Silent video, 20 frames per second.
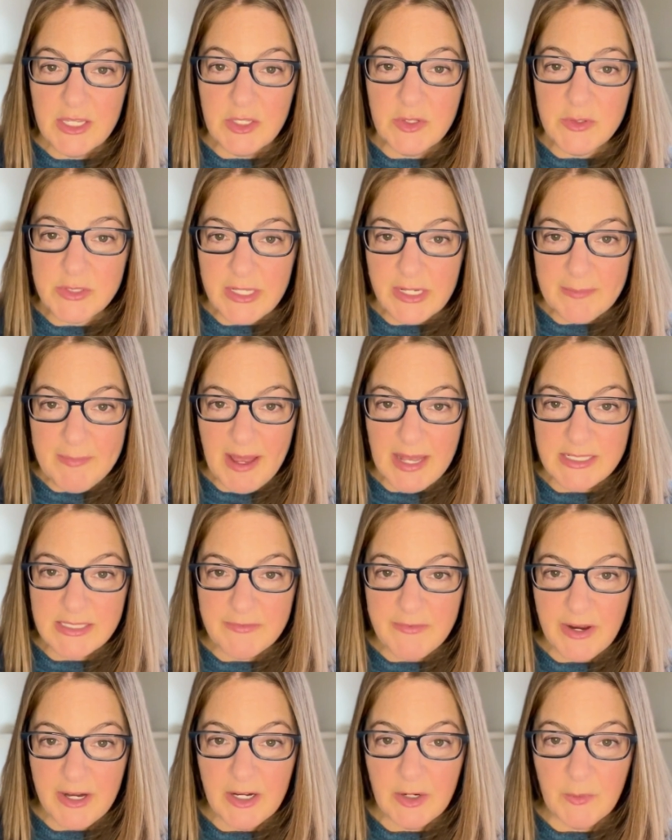using a
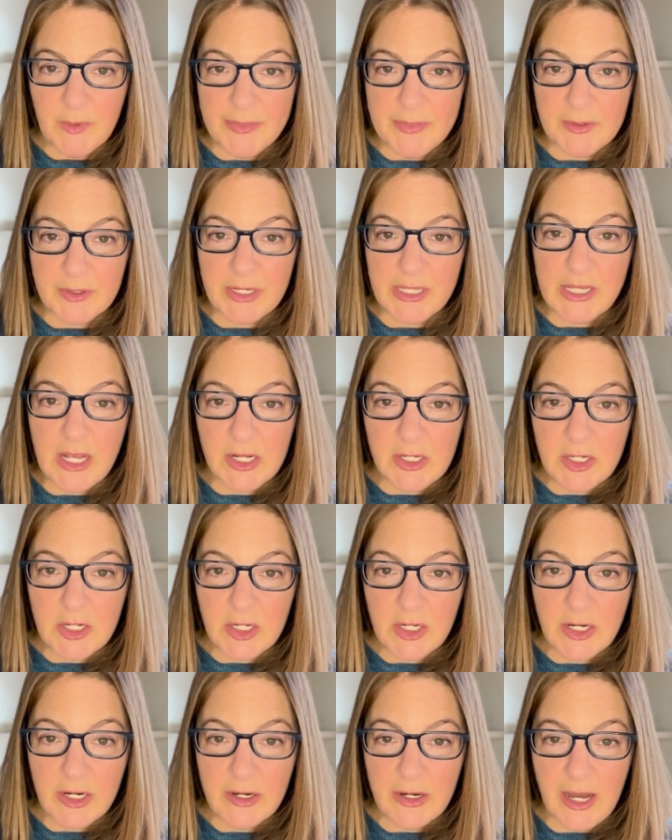pacifier when they're
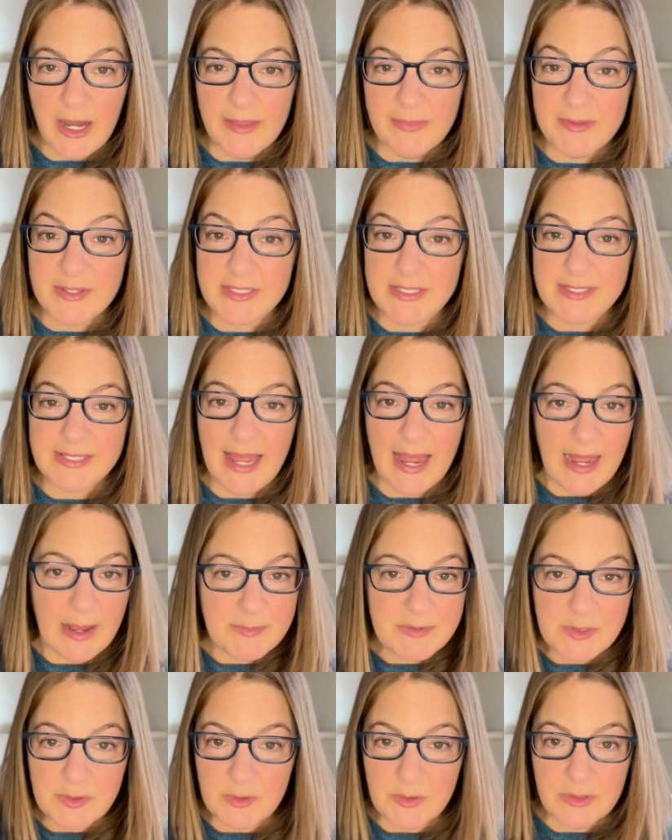younger, and this is
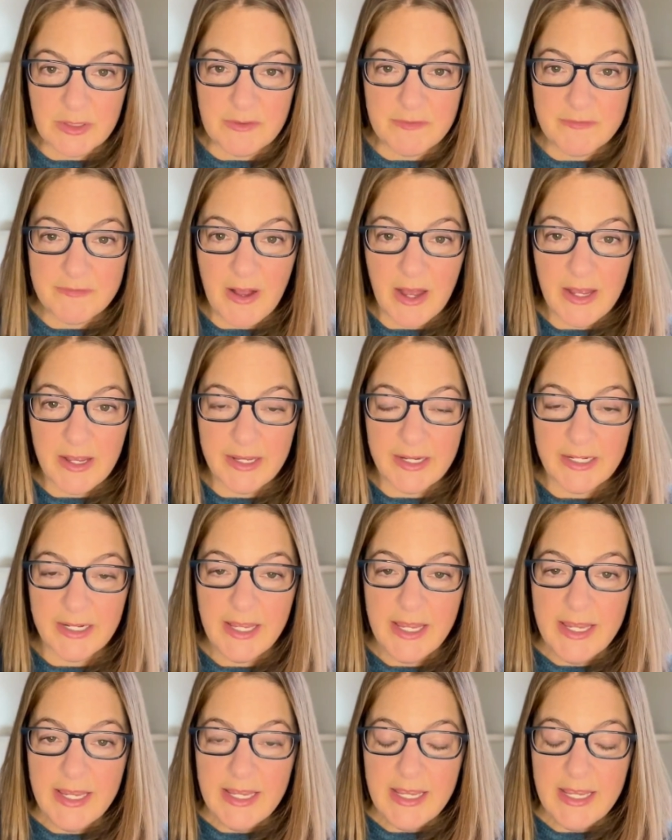absolutely fine.